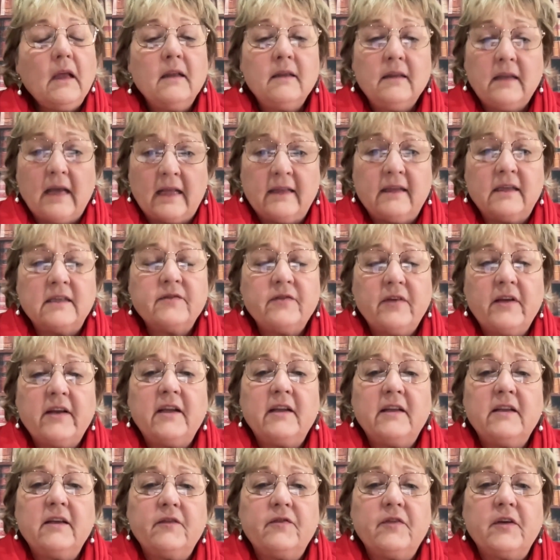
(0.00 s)
That is very
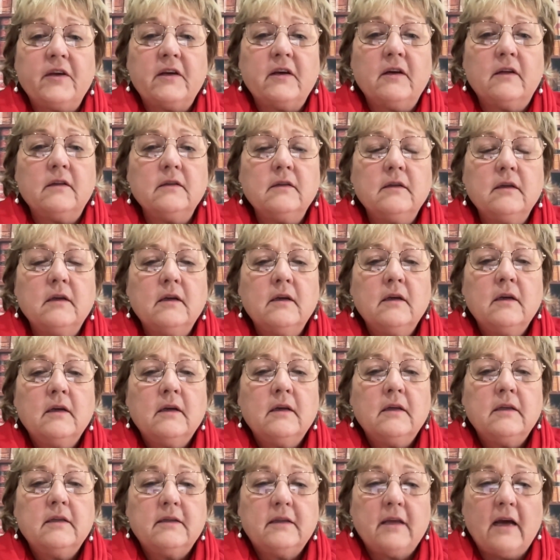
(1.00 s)
difficult.
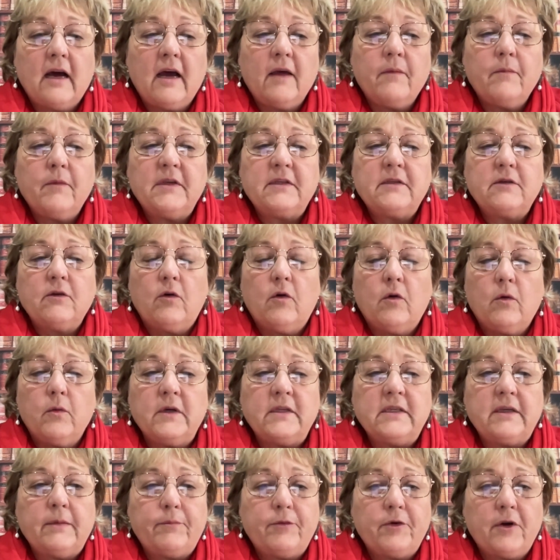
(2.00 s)
Time is
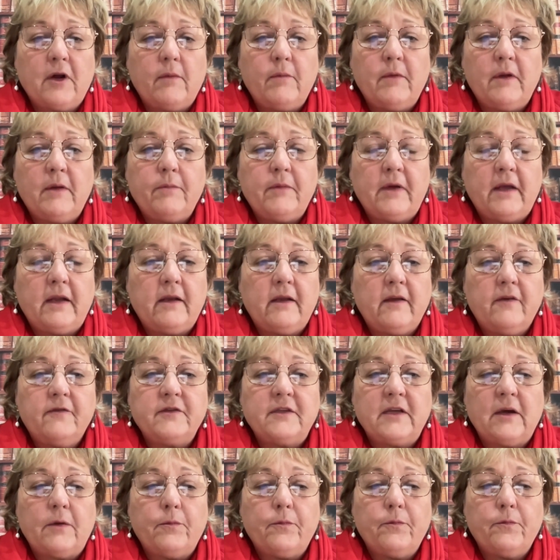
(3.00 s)
always a problem, and if
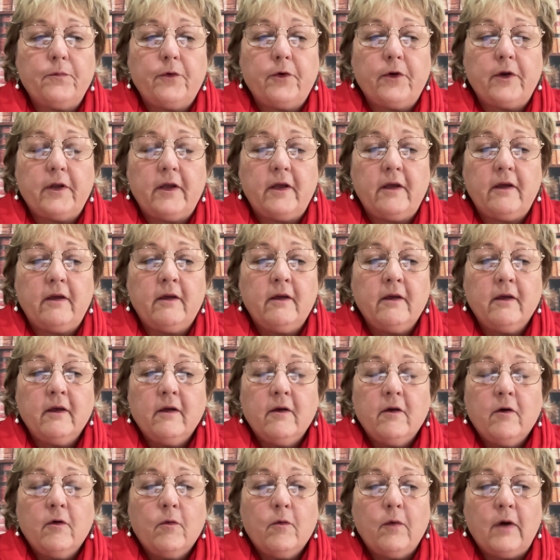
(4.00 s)
somebody
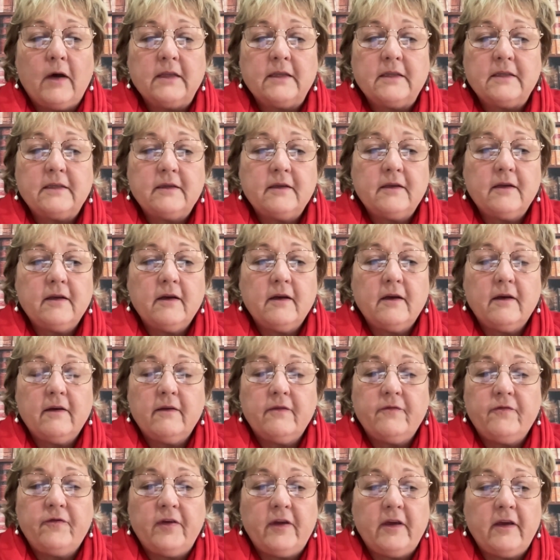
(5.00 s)
wants a
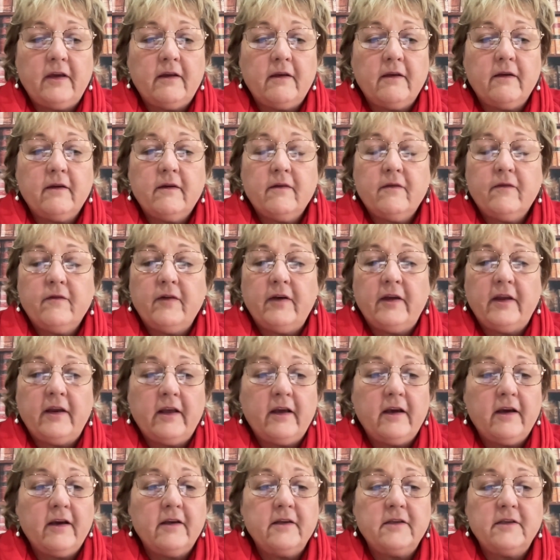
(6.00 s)
thing
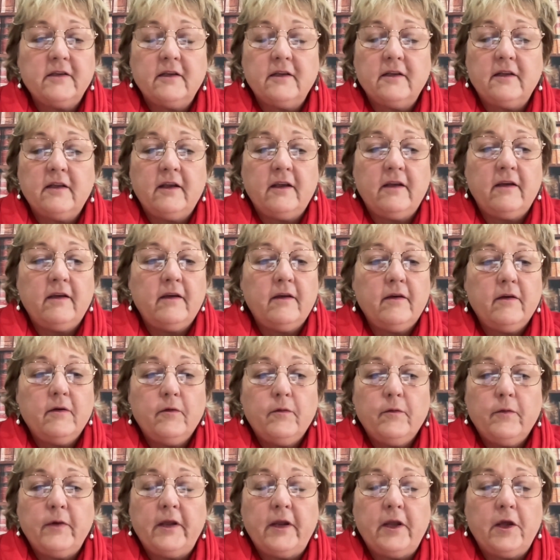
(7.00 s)
very urgently,
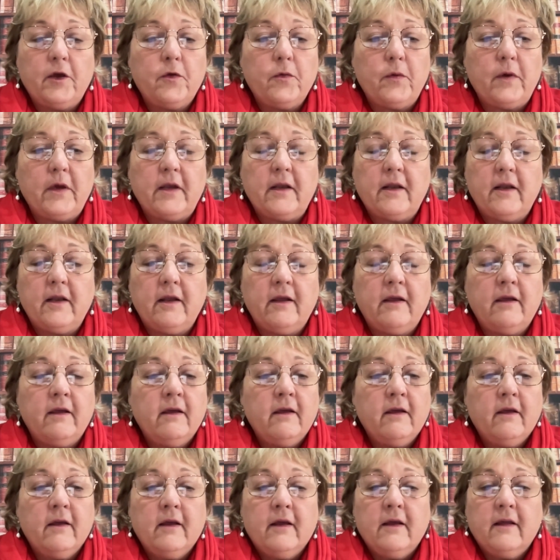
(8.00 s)
very quickly,
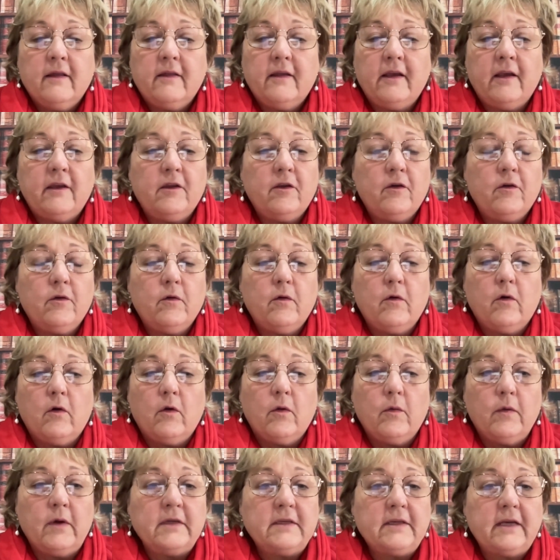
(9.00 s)
then you
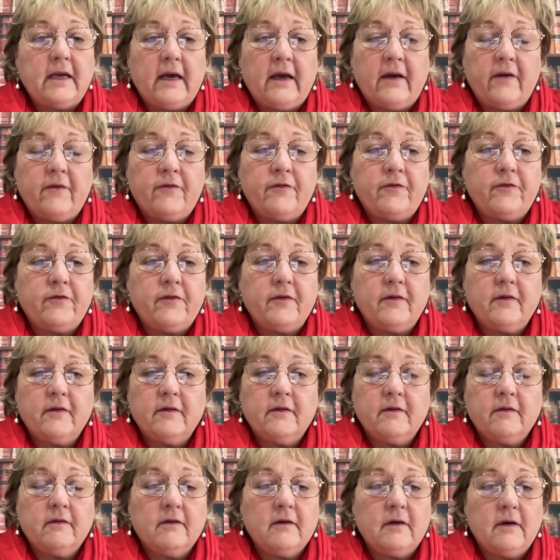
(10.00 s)
always have
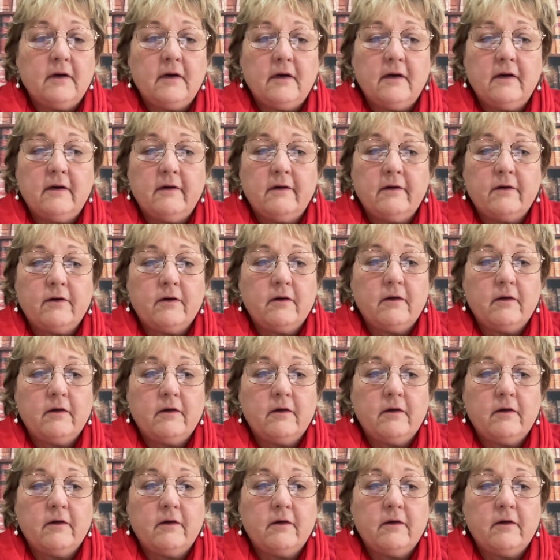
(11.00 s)
uh,